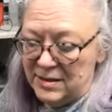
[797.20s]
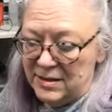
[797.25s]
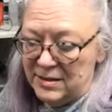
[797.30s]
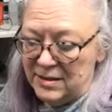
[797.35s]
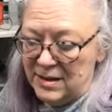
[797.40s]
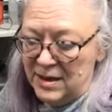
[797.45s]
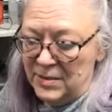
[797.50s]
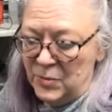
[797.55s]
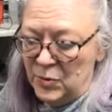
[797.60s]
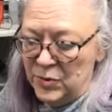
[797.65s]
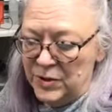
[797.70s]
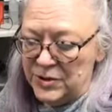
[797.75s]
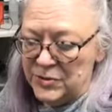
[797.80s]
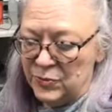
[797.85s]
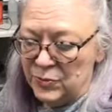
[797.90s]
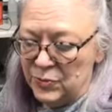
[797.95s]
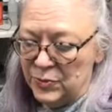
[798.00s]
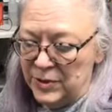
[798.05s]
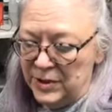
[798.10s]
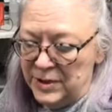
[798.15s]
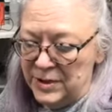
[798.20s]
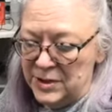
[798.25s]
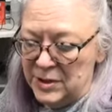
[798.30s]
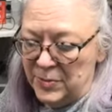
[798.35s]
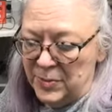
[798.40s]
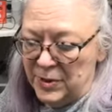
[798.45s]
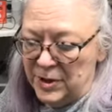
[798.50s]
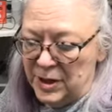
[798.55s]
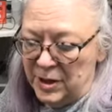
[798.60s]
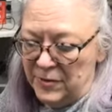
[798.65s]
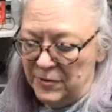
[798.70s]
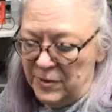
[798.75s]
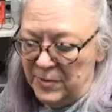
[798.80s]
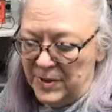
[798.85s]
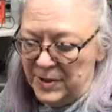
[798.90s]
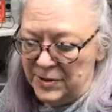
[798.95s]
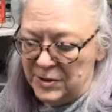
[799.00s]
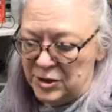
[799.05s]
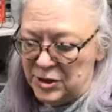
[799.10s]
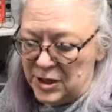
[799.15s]
I'm always really super
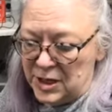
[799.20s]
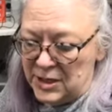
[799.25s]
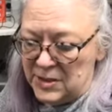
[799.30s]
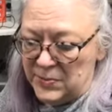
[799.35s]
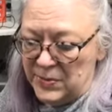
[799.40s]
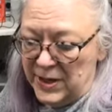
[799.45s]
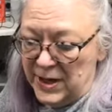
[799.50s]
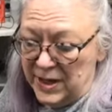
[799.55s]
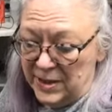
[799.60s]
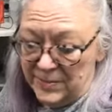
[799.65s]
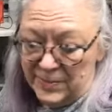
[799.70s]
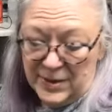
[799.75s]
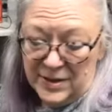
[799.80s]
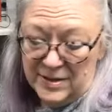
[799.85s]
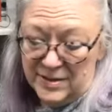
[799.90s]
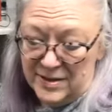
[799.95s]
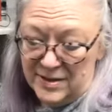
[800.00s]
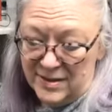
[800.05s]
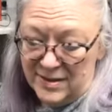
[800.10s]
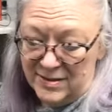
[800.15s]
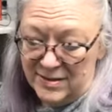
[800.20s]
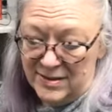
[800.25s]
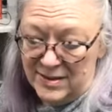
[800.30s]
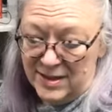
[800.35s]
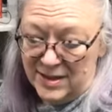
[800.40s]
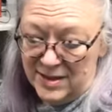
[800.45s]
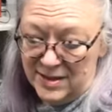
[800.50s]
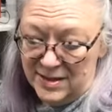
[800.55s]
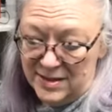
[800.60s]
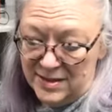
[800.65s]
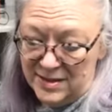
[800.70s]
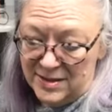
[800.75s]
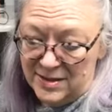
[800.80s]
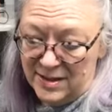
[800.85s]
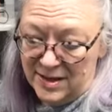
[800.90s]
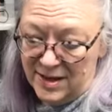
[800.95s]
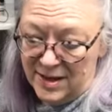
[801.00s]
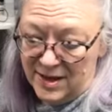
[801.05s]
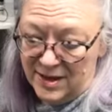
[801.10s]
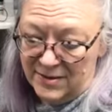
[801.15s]
careful about the Jack's Black because it
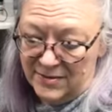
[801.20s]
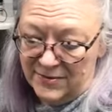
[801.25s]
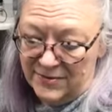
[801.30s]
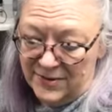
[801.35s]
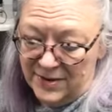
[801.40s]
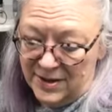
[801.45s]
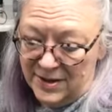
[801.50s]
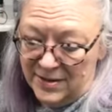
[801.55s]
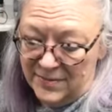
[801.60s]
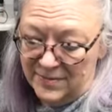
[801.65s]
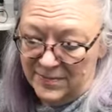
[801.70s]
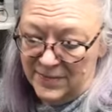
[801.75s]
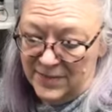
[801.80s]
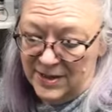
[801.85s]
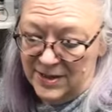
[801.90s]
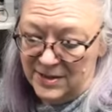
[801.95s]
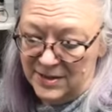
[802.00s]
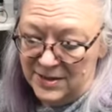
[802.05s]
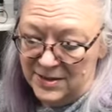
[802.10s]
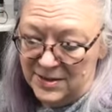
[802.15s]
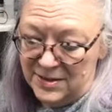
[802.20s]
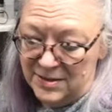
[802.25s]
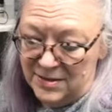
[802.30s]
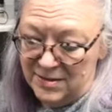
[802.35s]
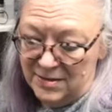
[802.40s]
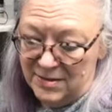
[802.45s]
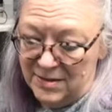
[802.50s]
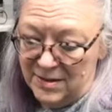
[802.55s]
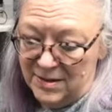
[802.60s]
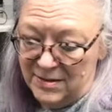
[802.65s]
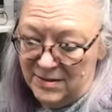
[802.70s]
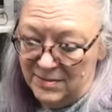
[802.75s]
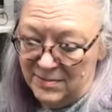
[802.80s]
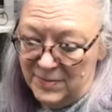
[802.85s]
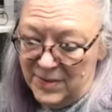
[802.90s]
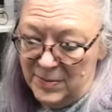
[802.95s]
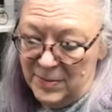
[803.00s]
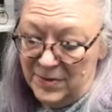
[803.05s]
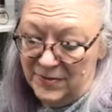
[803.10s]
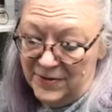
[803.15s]
does have, it is
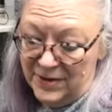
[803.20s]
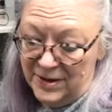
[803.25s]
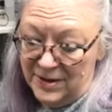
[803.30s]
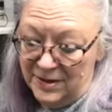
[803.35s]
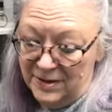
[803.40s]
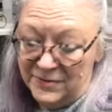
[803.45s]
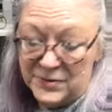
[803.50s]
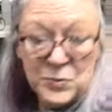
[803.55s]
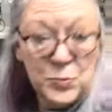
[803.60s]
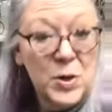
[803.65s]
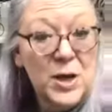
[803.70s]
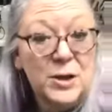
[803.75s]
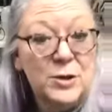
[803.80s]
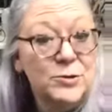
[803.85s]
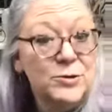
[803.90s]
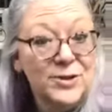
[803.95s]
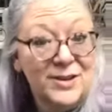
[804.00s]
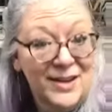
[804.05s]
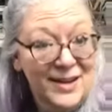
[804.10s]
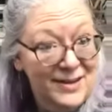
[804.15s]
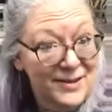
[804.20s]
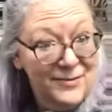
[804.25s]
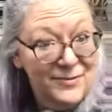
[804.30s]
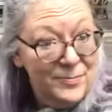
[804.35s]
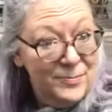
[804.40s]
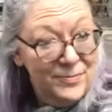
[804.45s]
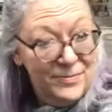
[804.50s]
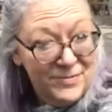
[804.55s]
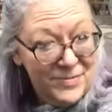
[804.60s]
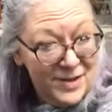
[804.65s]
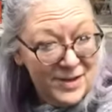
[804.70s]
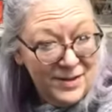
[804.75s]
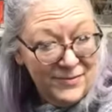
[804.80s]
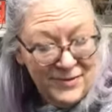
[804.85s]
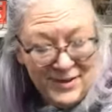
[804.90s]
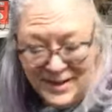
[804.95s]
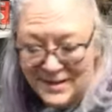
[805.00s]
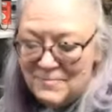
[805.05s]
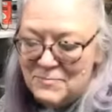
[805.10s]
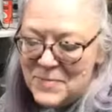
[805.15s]
maybe fatal if swallowed kind of
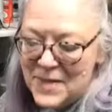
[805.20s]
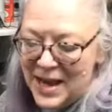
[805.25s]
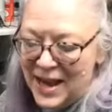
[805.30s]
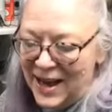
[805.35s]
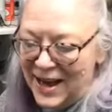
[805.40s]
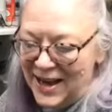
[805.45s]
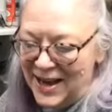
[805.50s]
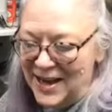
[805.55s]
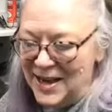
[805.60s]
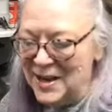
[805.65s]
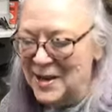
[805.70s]
stuff in it.